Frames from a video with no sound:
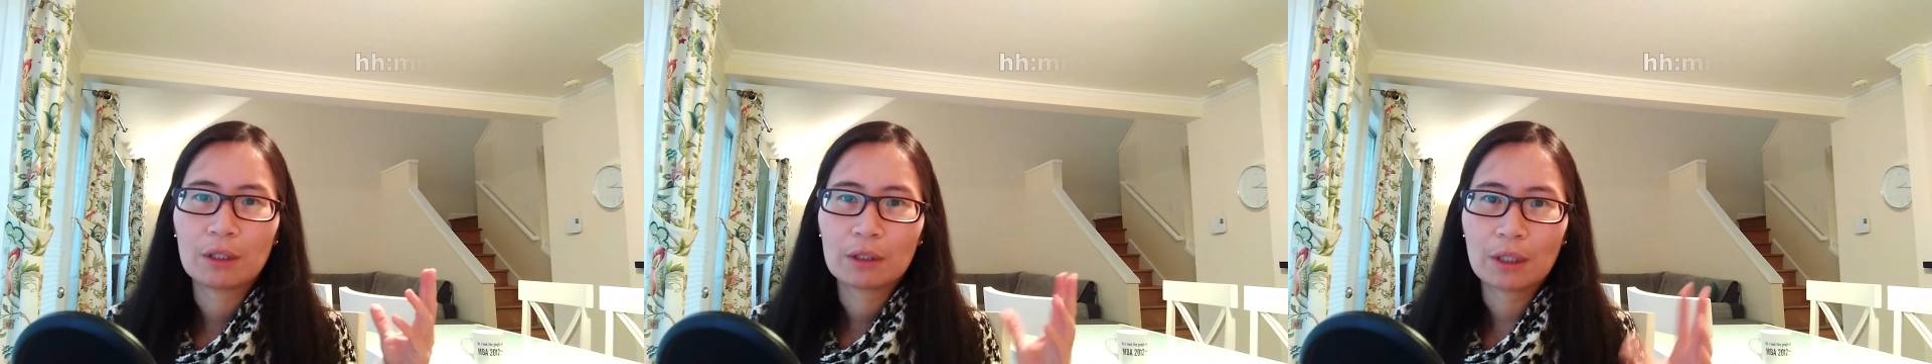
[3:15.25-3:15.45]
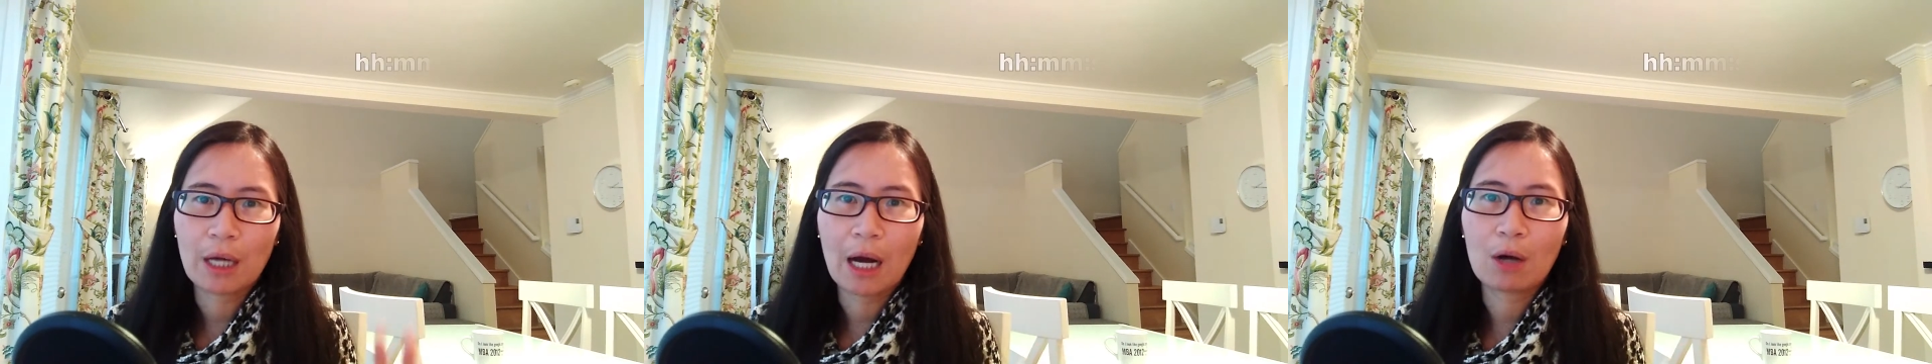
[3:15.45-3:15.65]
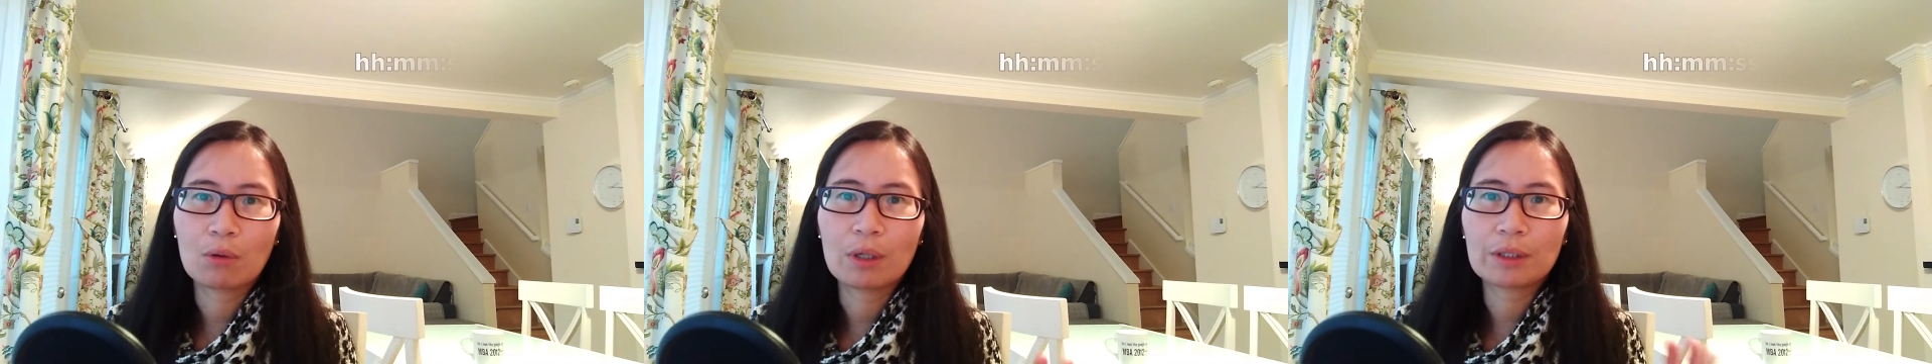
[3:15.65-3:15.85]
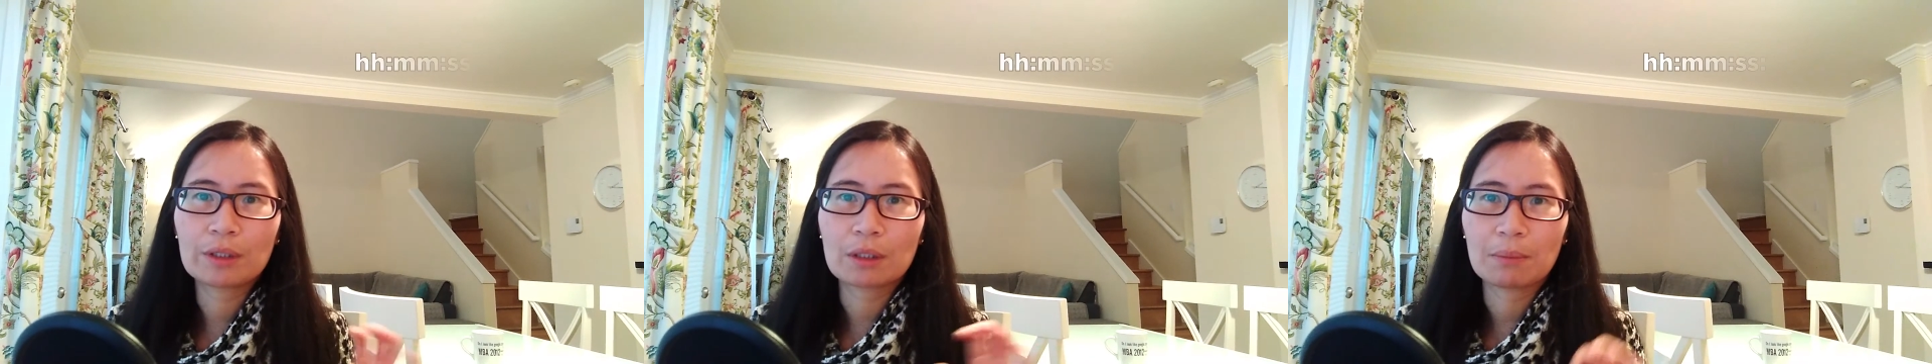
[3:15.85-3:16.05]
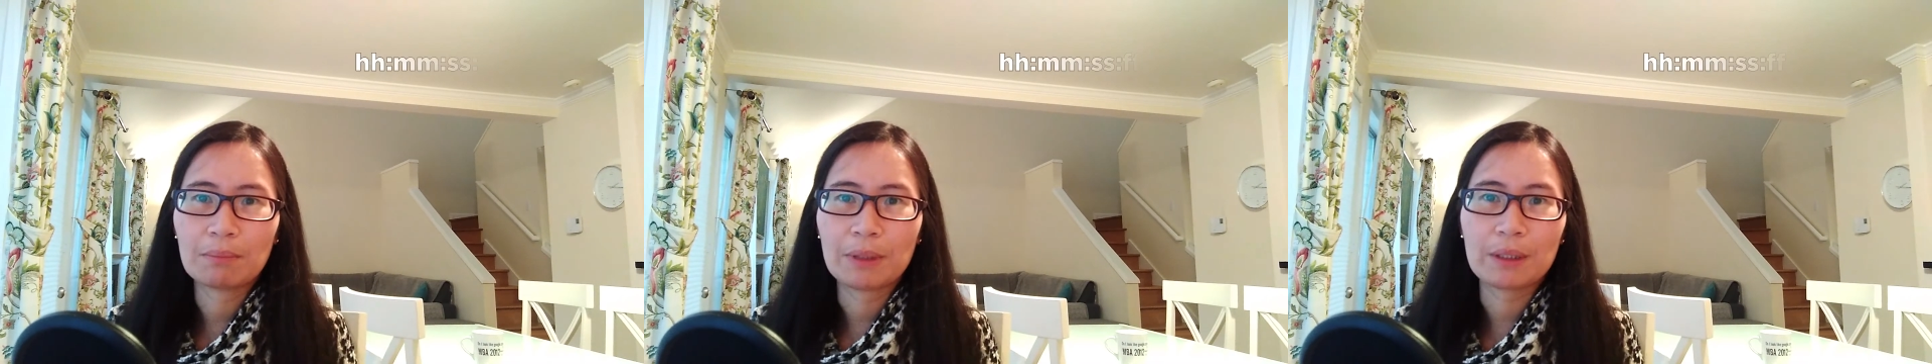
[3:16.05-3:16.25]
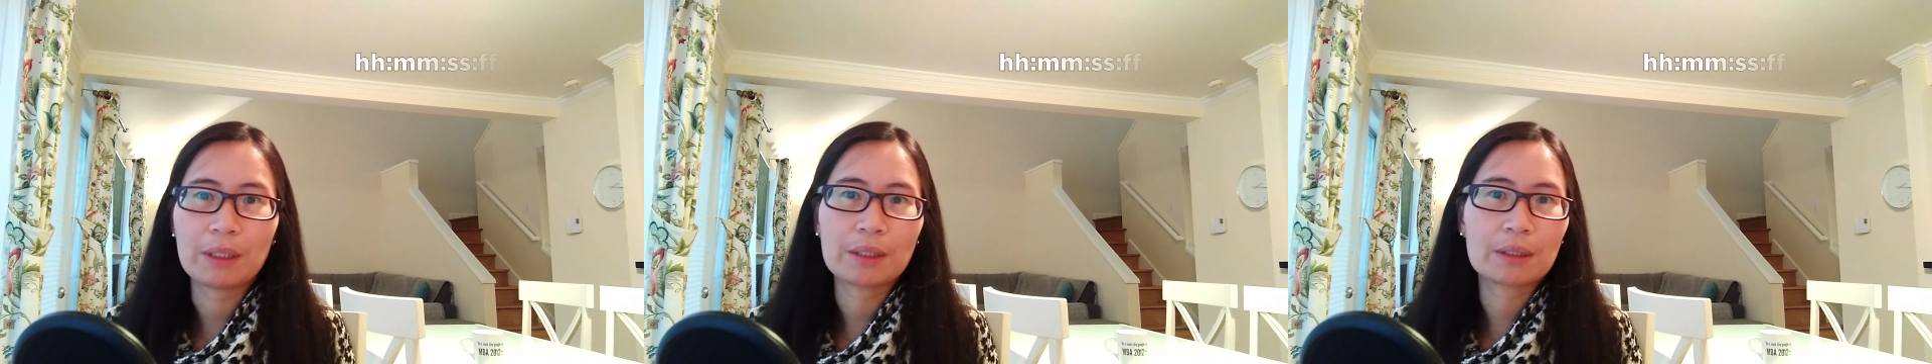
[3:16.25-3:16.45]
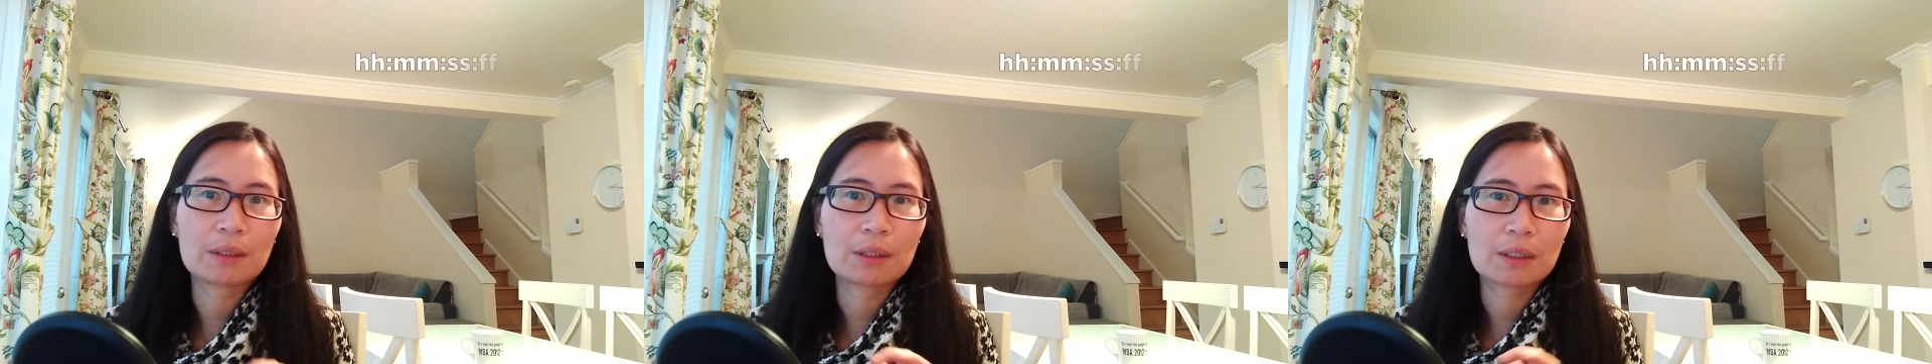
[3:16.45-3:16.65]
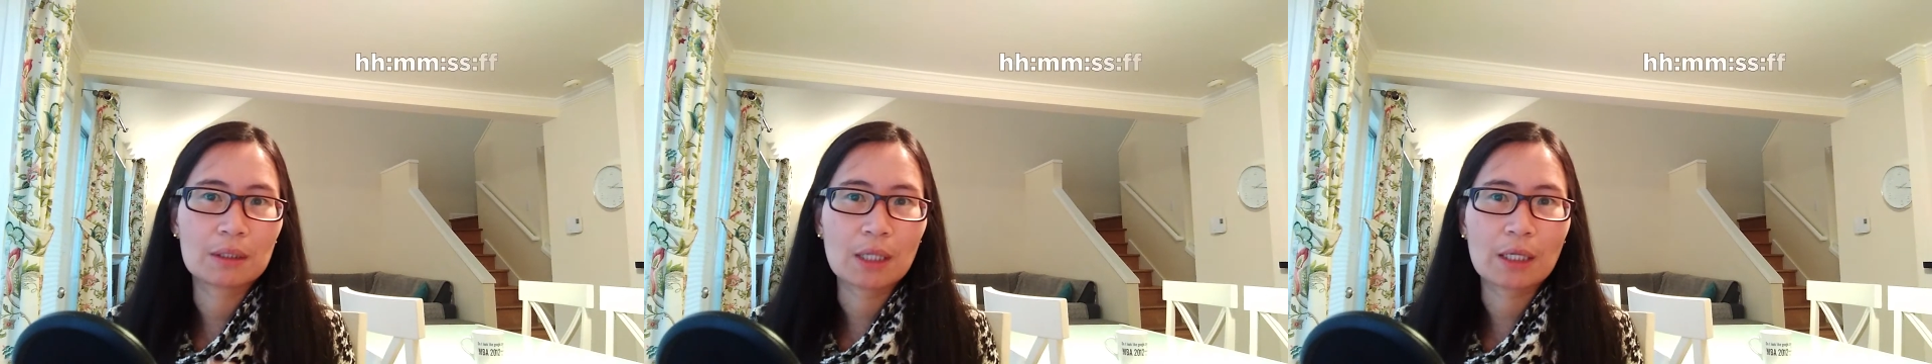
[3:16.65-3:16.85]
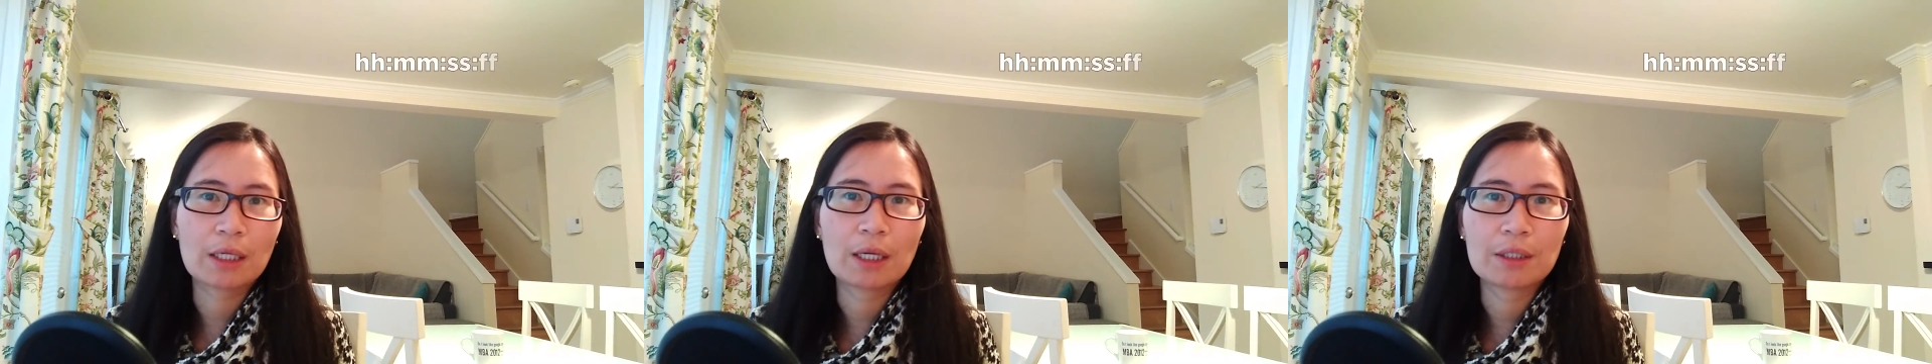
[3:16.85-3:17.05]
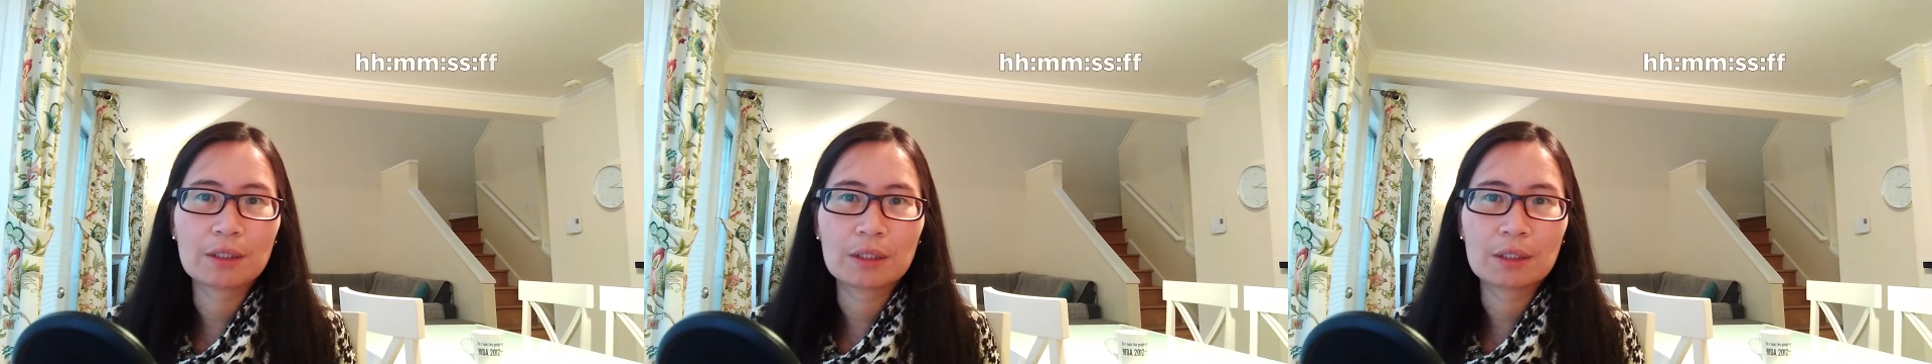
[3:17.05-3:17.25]
the hours, the minutes, the
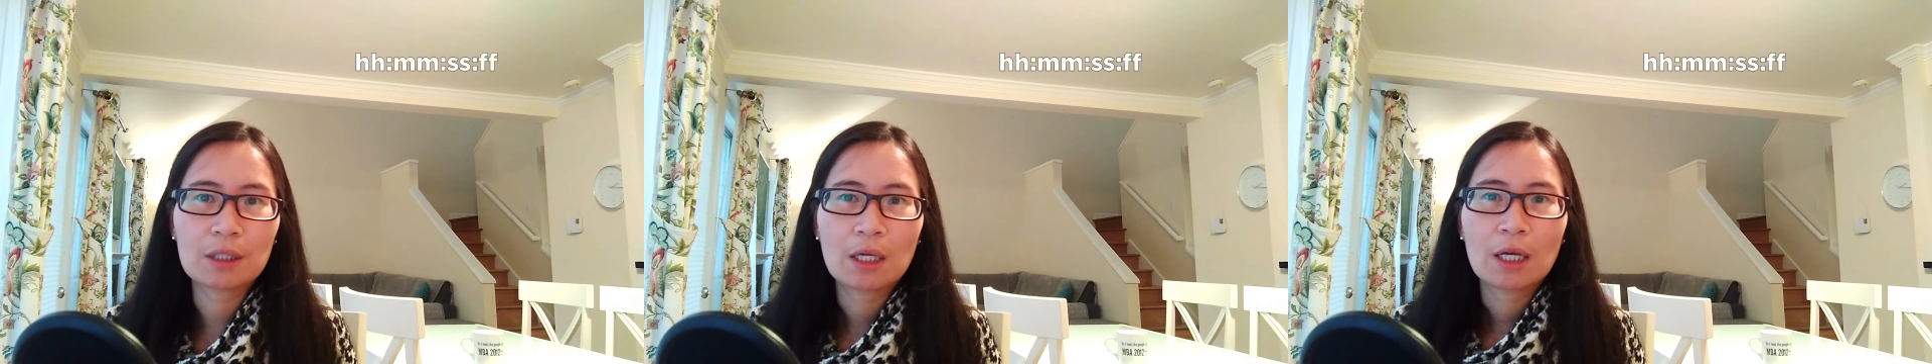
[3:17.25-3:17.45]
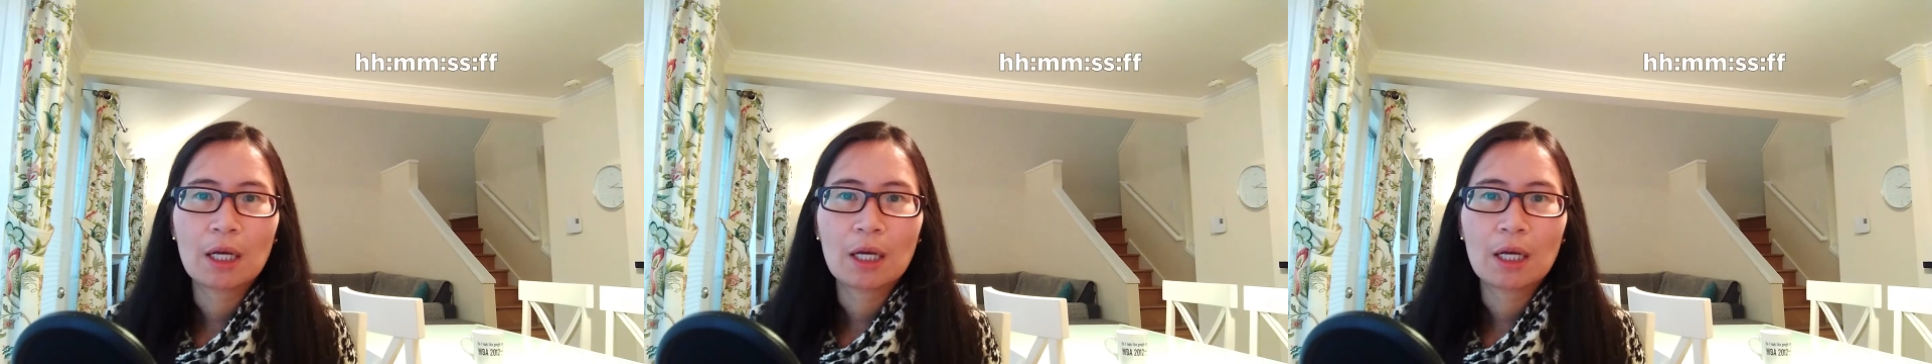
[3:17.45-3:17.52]
seconds,